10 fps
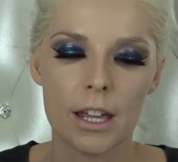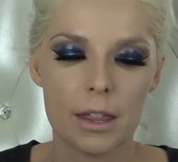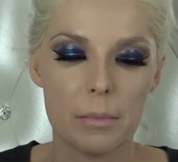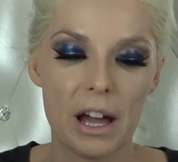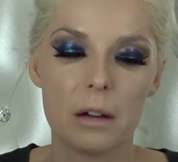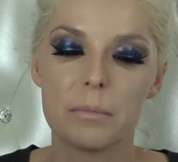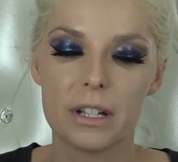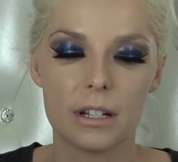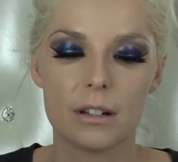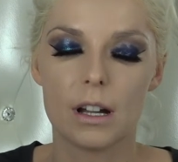in the bad
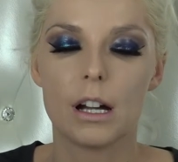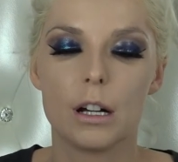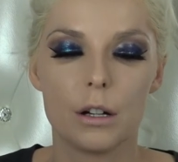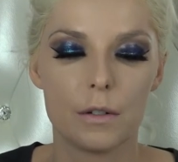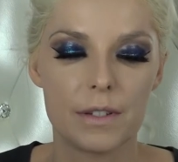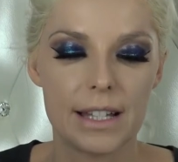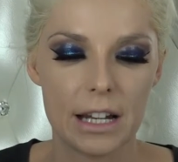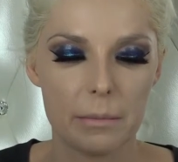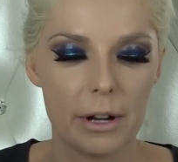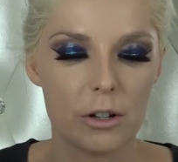bin of
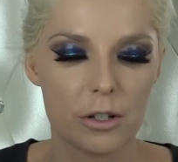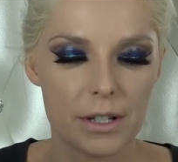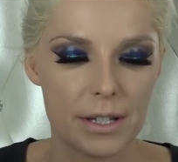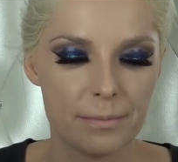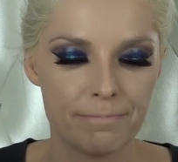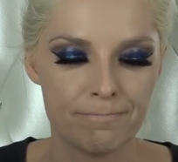setting powders.